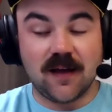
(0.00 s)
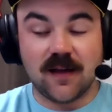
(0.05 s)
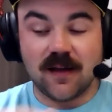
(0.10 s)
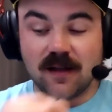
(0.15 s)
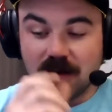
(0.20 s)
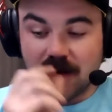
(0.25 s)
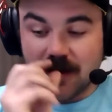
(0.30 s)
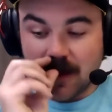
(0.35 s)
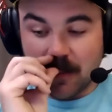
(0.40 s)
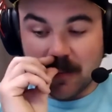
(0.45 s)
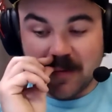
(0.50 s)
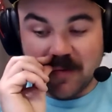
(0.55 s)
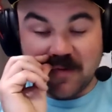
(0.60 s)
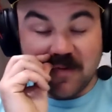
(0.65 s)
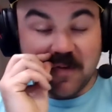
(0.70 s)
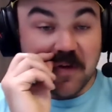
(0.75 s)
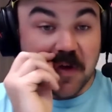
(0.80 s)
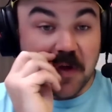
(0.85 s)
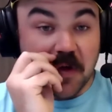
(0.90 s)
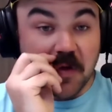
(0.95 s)
Coming
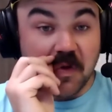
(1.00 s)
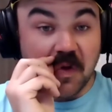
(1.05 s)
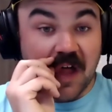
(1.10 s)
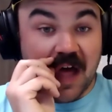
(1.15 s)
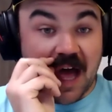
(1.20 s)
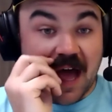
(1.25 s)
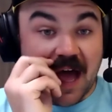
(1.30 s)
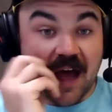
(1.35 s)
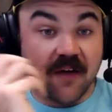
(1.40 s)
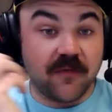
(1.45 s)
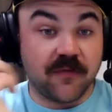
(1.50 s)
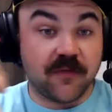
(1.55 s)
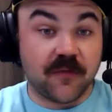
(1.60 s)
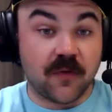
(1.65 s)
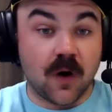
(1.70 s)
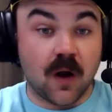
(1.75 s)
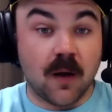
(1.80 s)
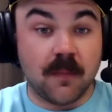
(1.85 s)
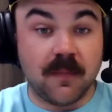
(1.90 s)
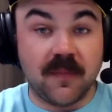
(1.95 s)
to you live
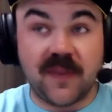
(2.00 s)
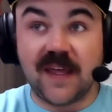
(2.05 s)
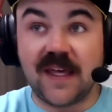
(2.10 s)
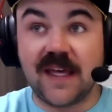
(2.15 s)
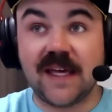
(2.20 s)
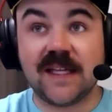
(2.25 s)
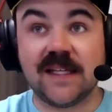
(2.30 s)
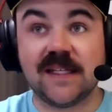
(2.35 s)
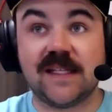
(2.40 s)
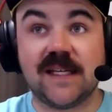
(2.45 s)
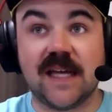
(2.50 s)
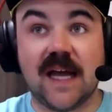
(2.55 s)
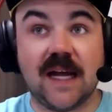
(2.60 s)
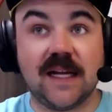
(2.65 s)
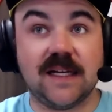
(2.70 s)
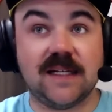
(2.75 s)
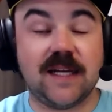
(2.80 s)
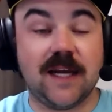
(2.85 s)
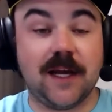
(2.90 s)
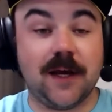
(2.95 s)
from the Inside
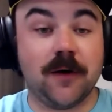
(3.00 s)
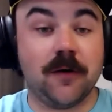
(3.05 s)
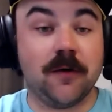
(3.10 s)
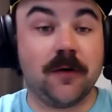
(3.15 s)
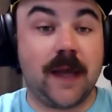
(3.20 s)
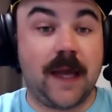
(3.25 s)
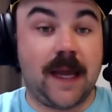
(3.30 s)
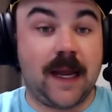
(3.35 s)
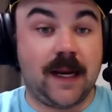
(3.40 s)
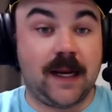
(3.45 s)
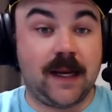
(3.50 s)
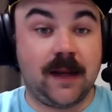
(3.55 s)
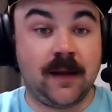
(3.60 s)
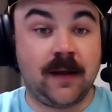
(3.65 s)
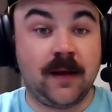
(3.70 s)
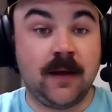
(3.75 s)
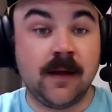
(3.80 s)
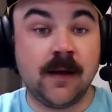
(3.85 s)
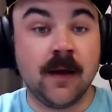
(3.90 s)
Tailgating